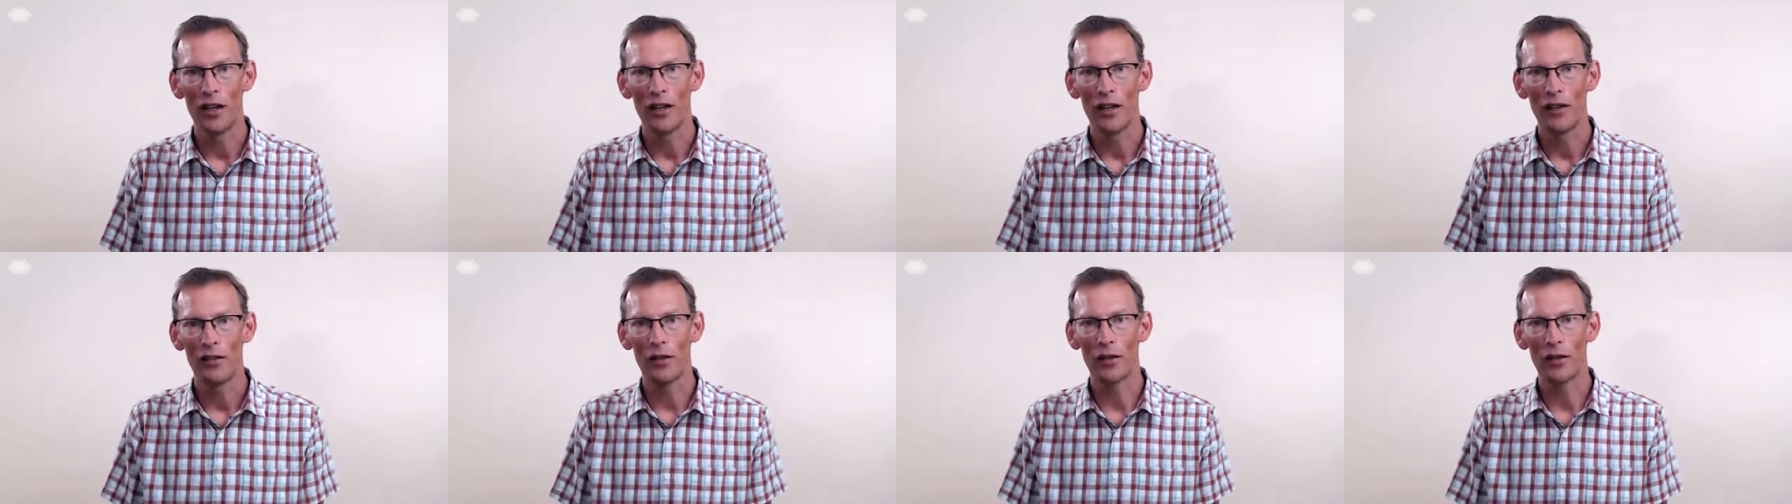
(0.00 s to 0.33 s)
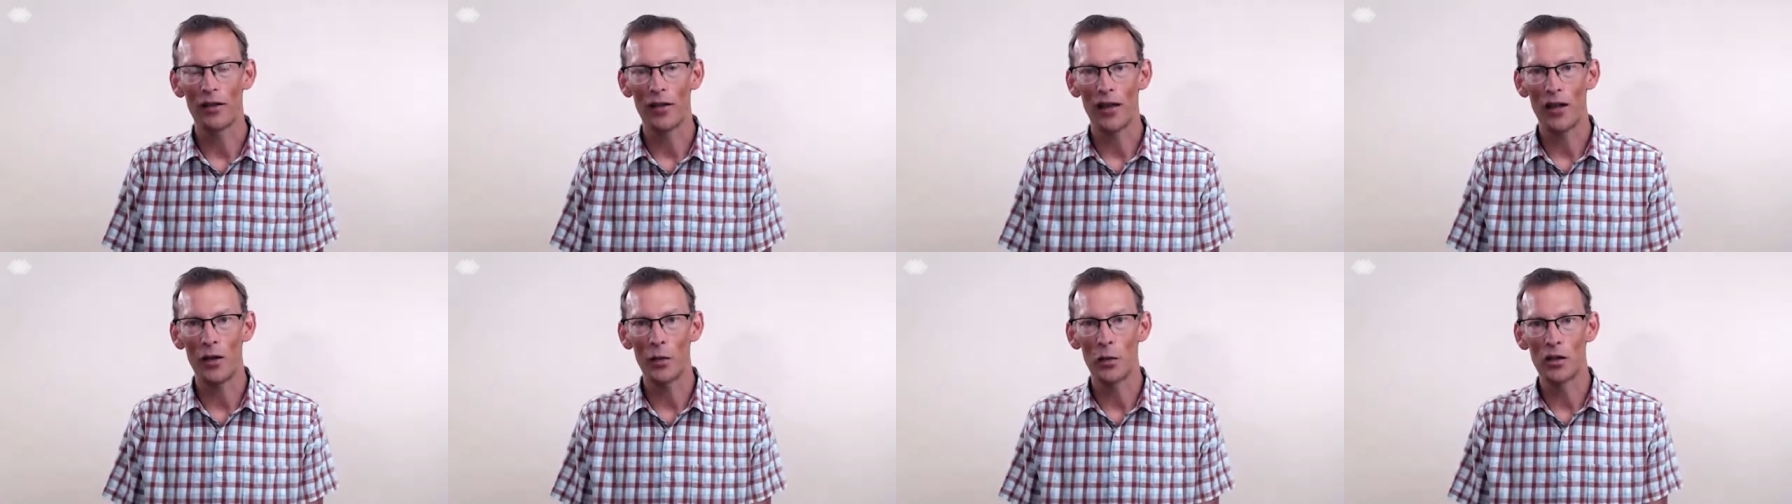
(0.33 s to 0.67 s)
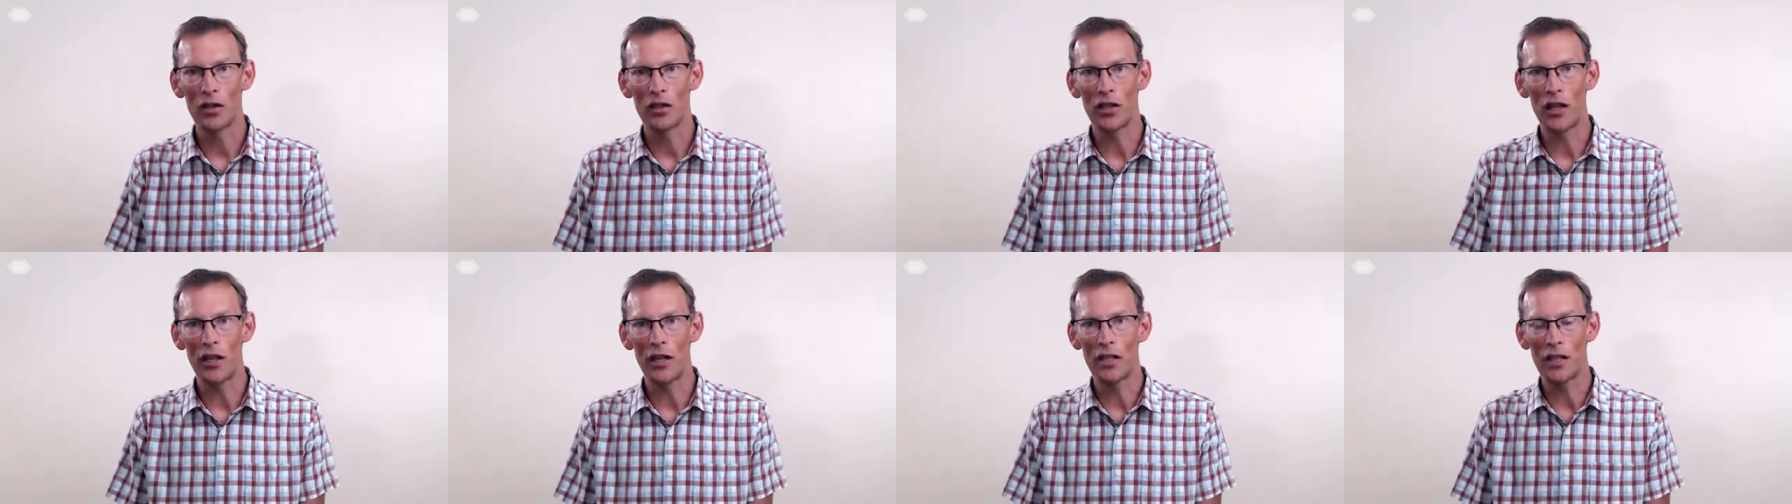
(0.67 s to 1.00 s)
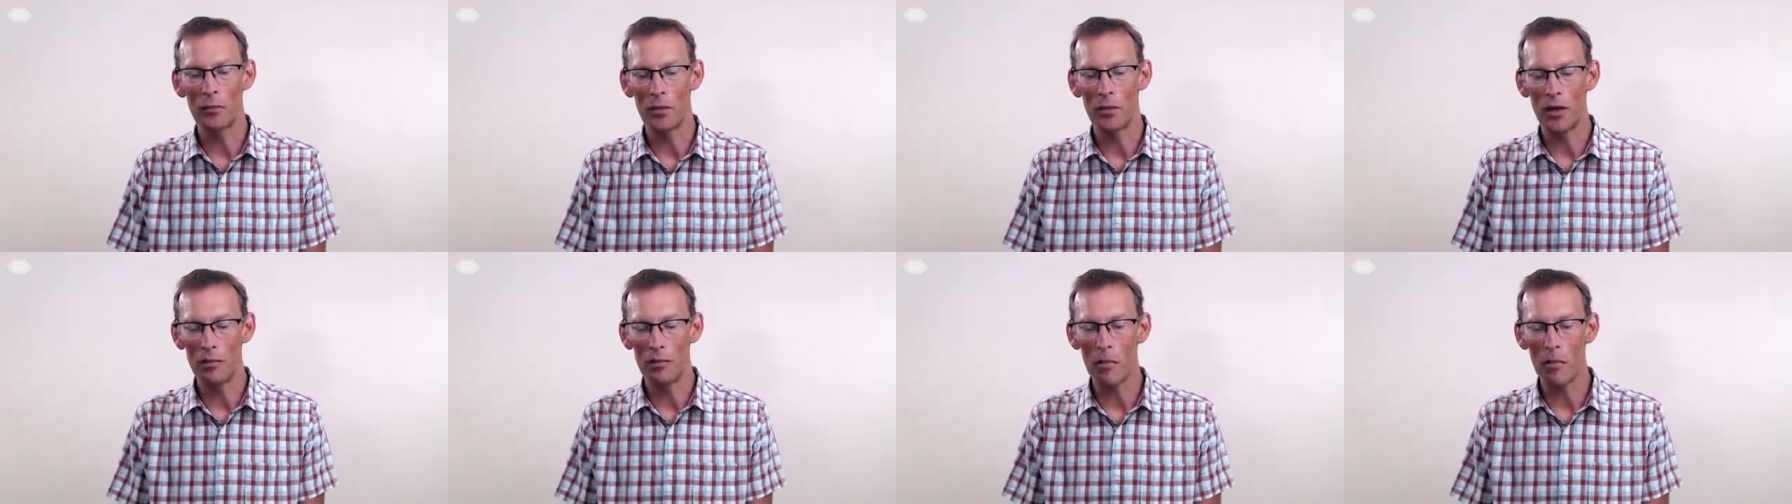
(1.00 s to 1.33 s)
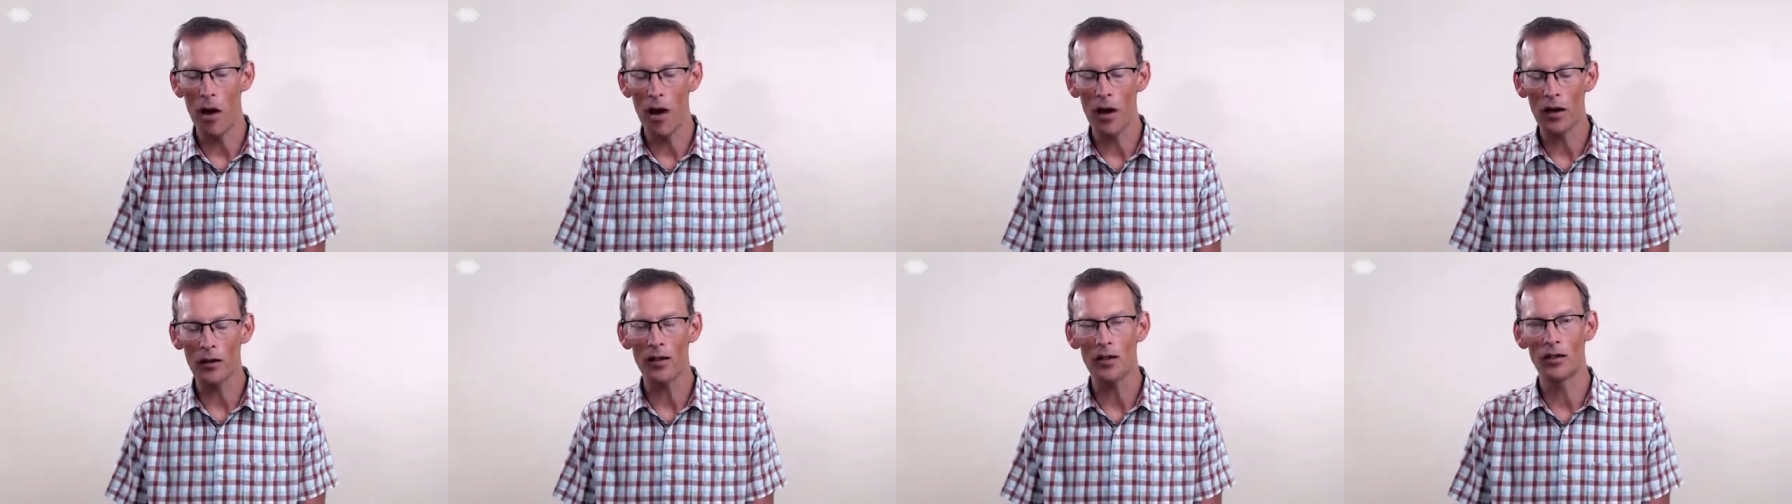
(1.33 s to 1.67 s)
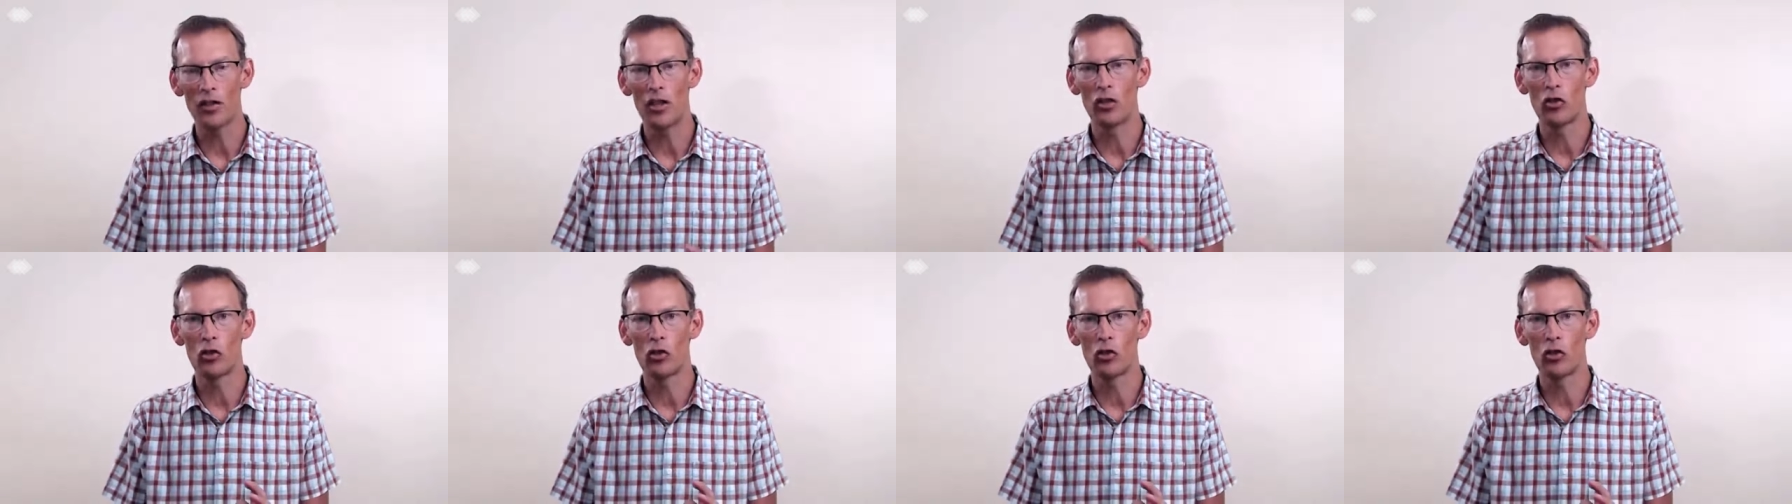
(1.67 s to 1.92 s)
the, they would say to me, Mark, this is